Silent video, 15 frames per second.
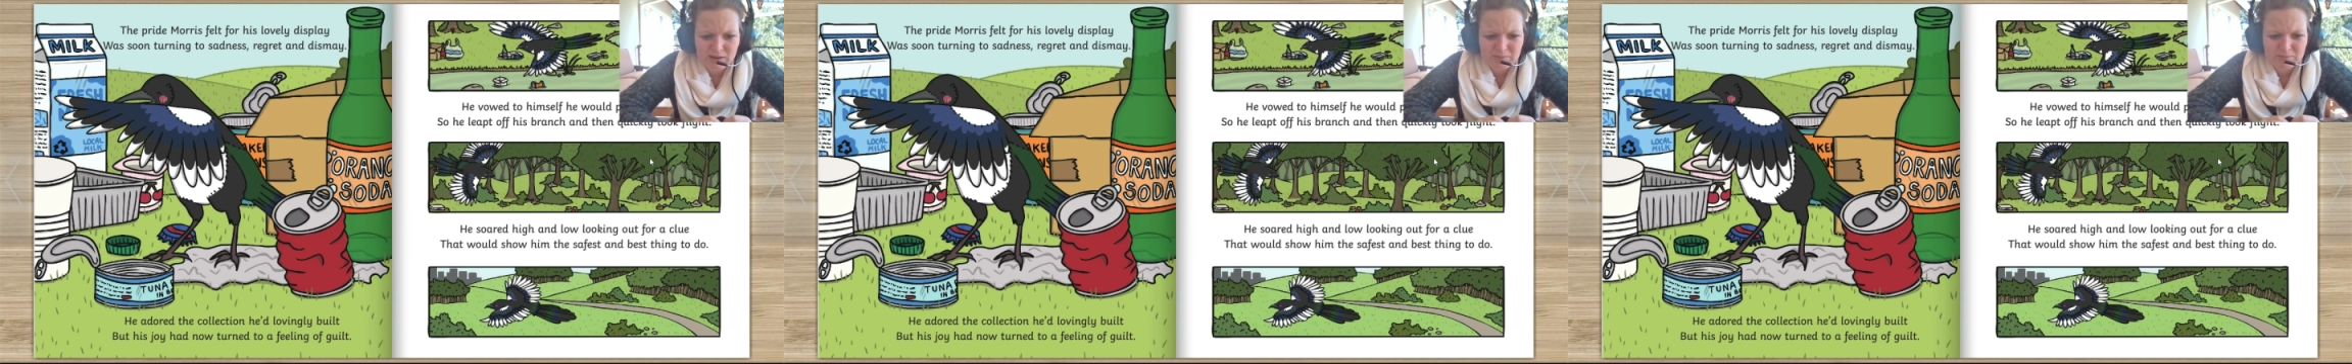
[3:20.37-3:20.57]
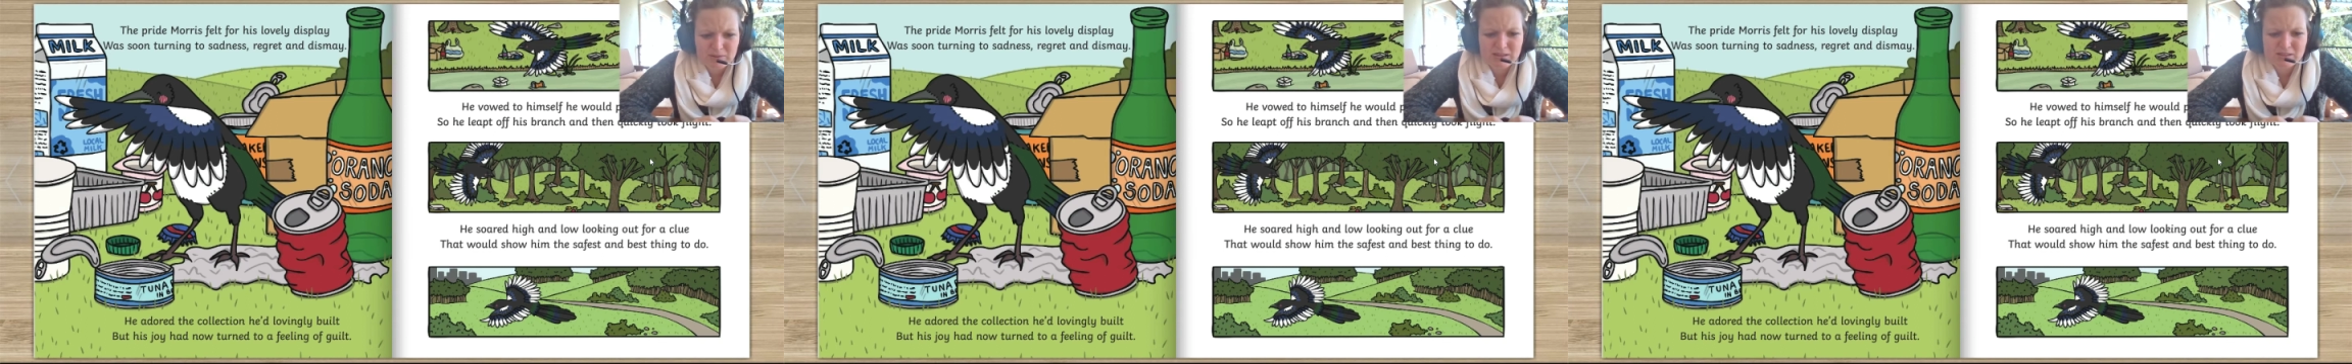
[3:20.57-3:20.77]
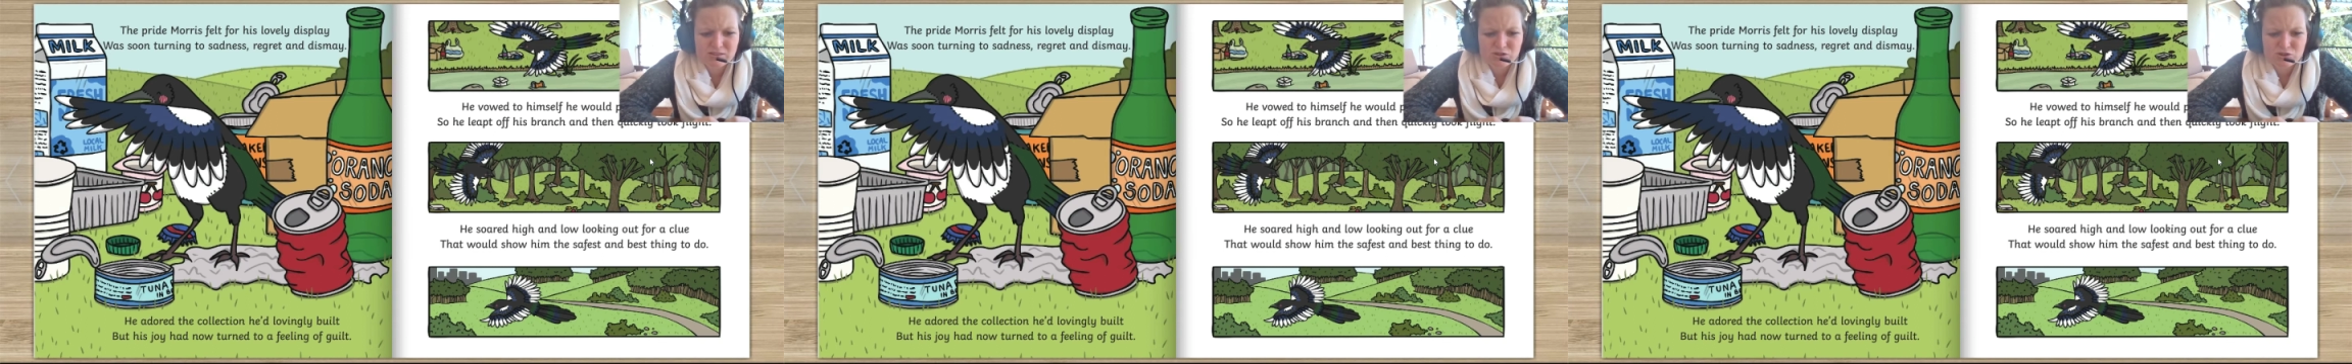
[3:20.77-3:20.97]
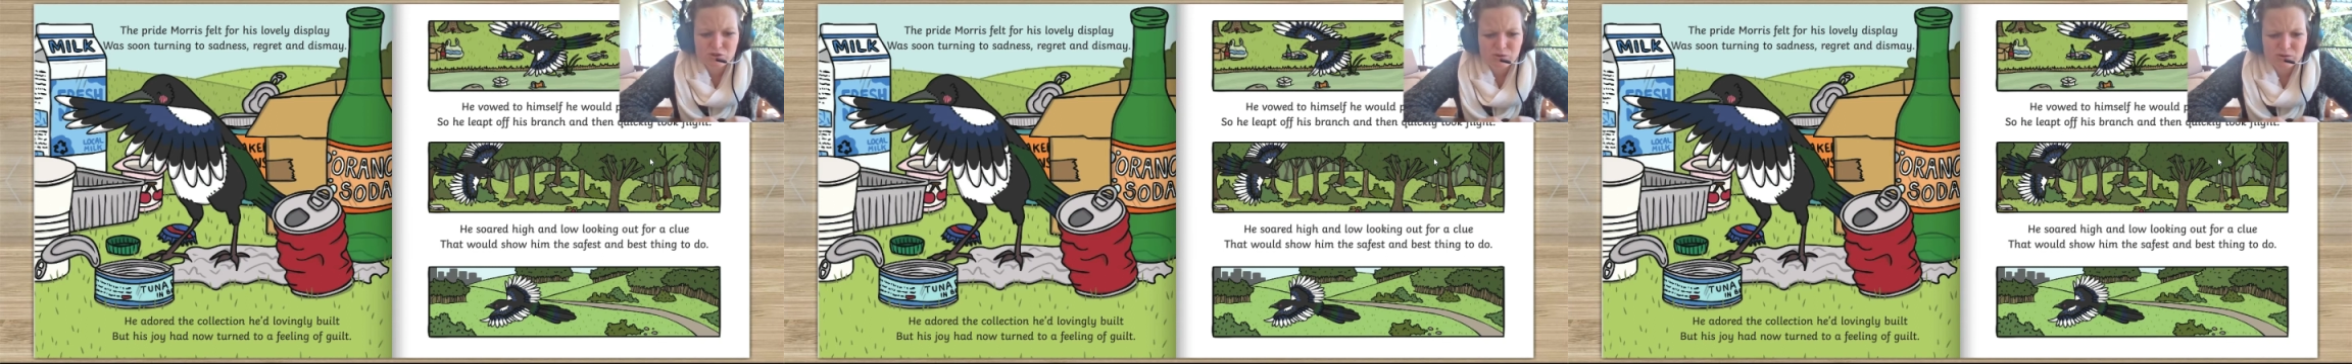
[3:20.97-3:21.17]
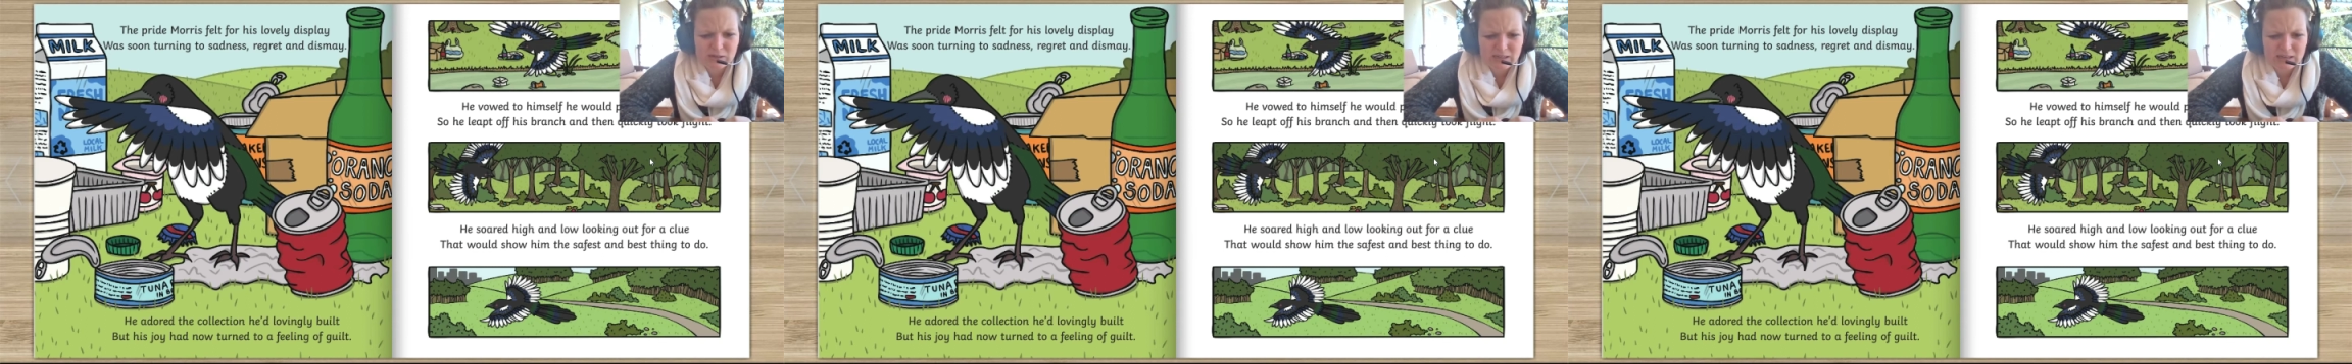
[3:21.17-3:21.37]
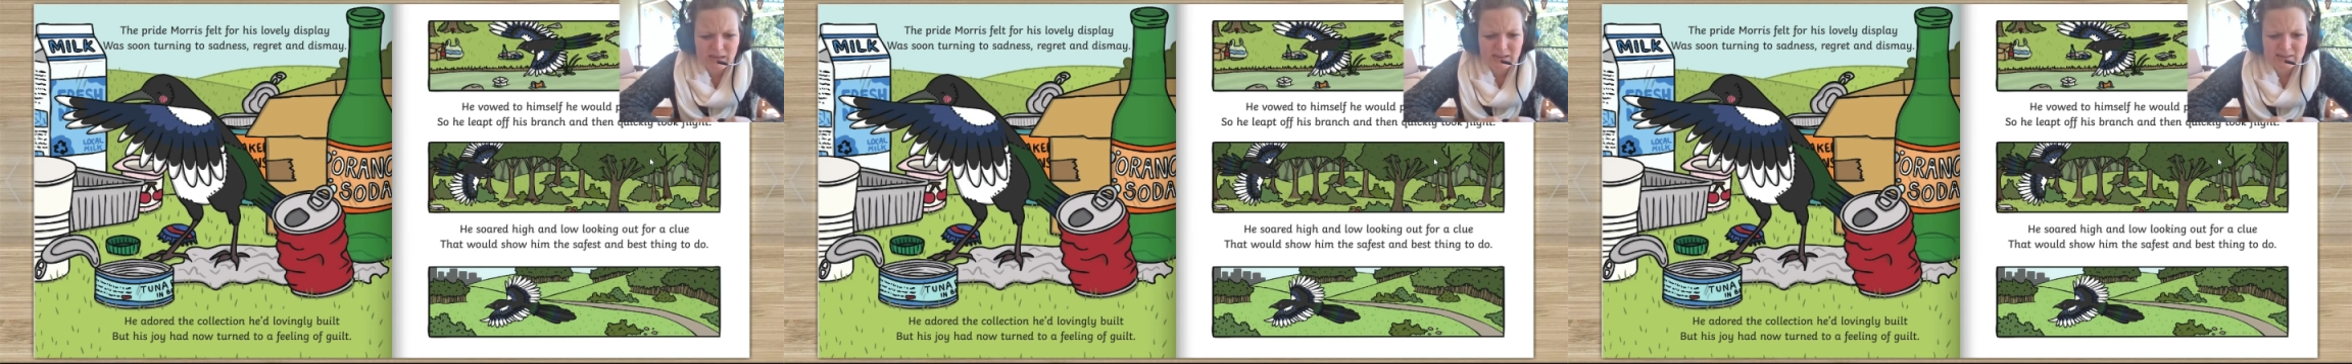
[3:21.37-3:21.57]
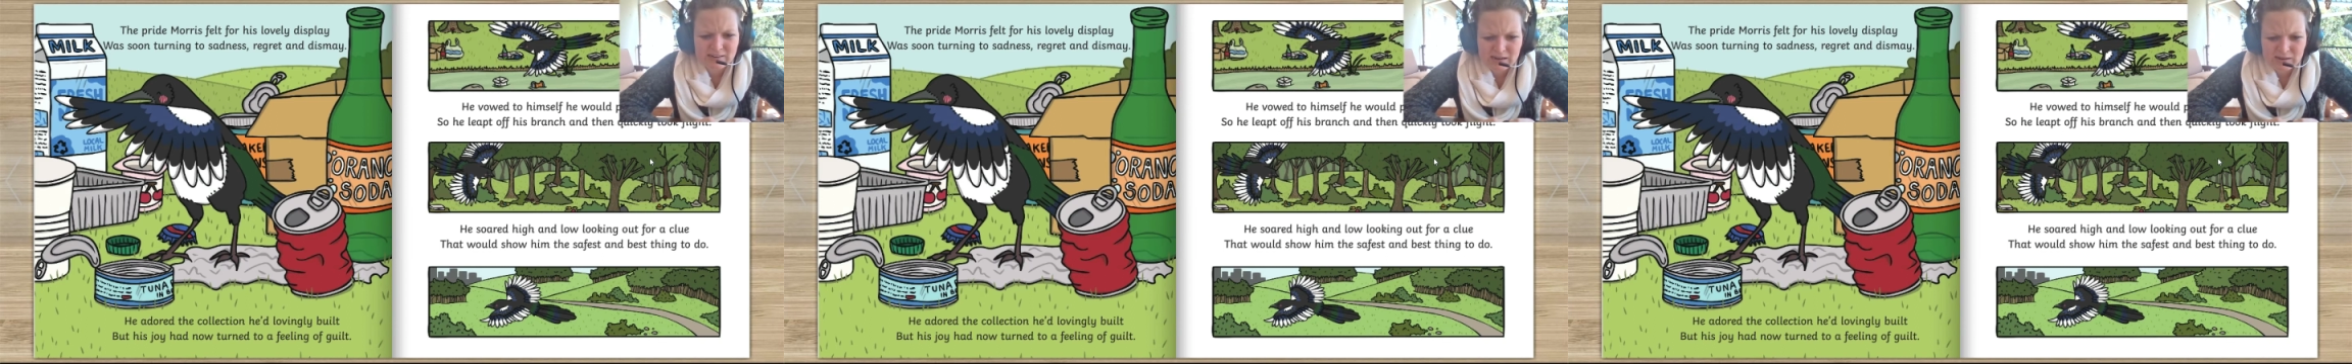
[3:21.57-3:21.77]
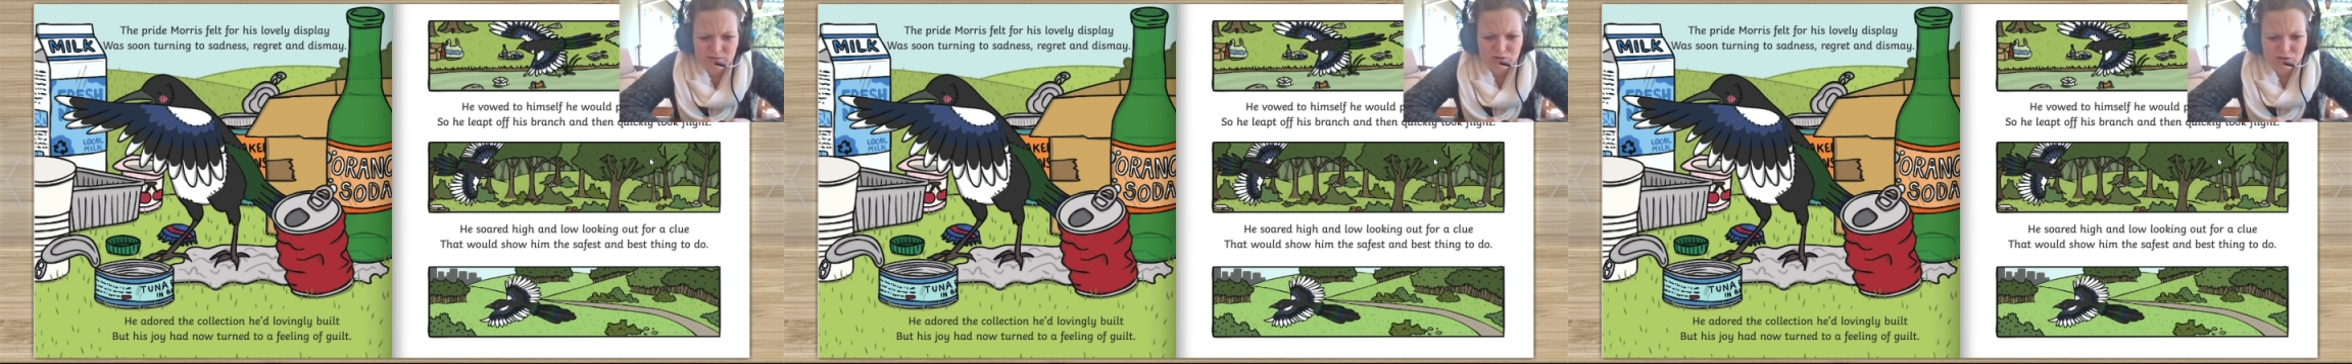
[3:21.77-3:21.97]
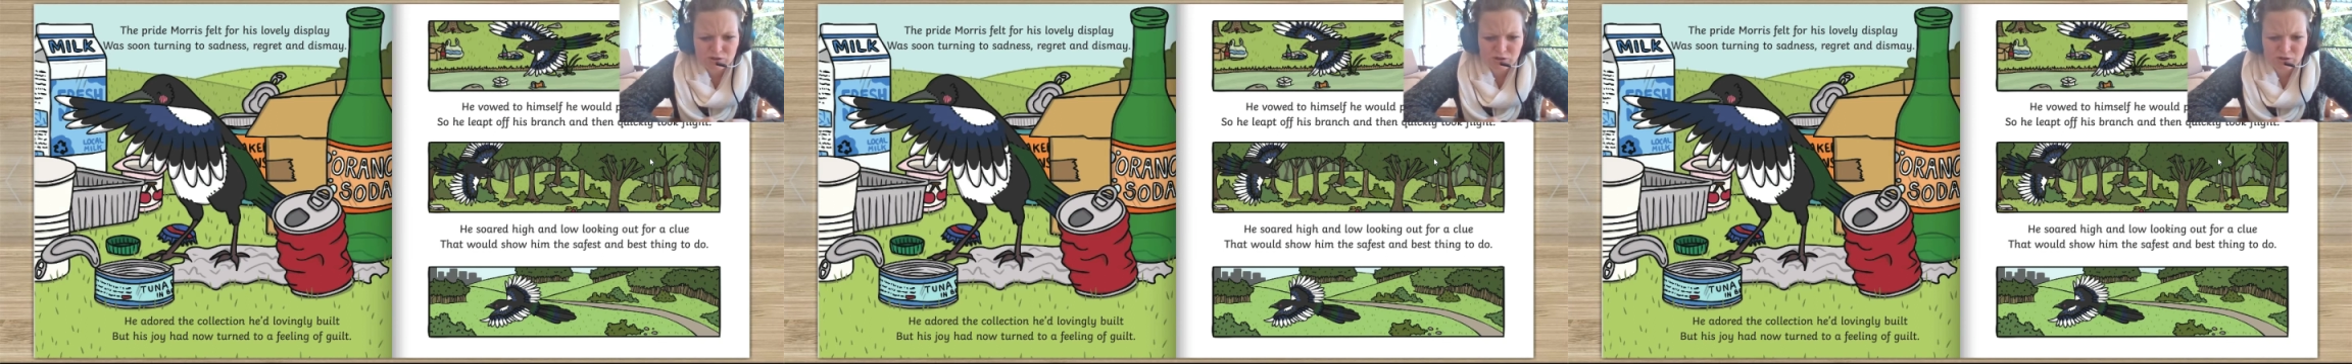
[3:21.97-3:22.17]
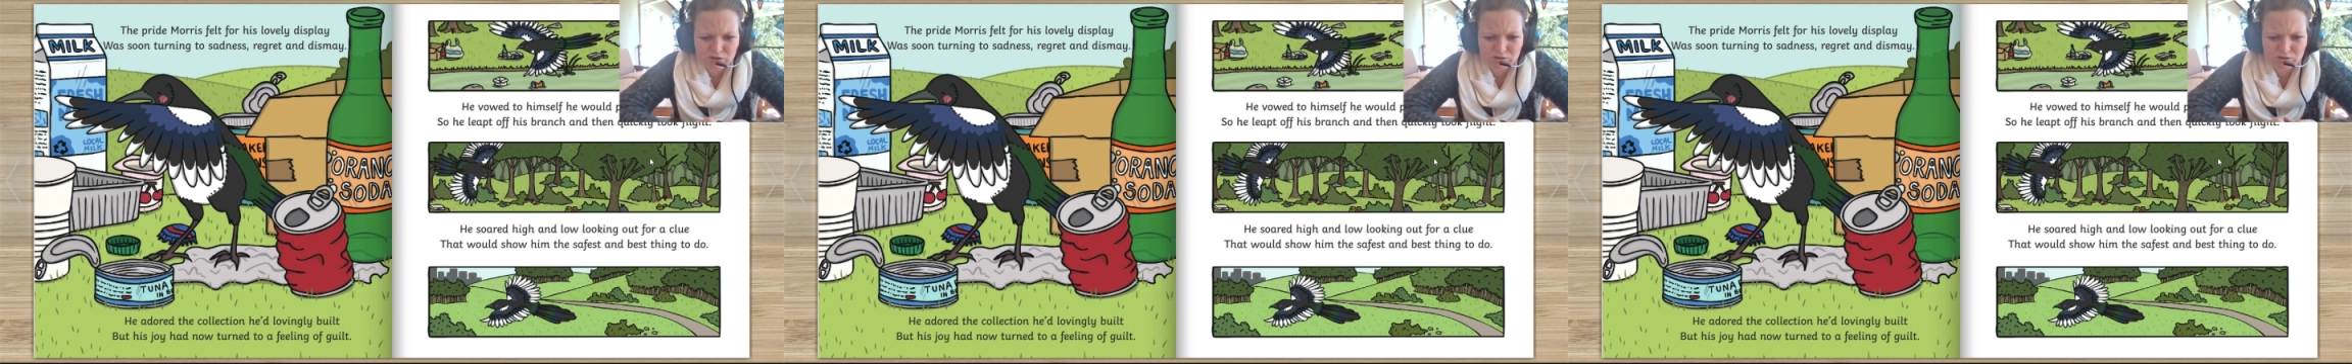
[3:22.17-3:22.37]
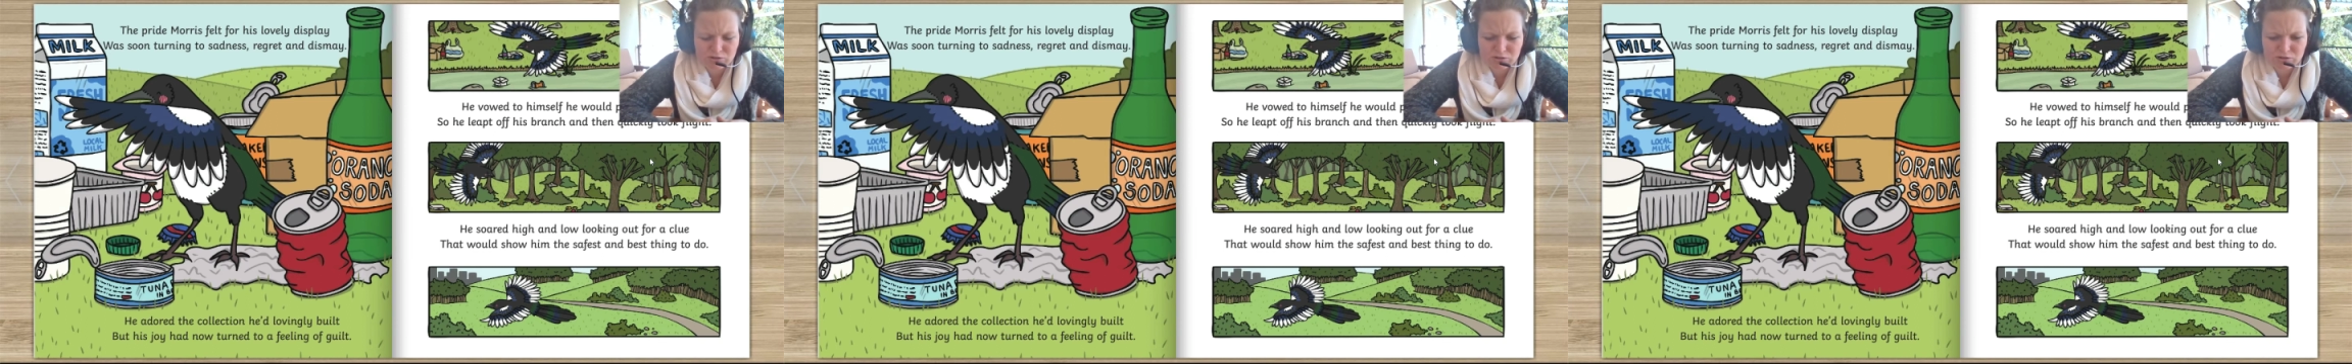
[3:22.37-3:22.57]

but his joy had now turned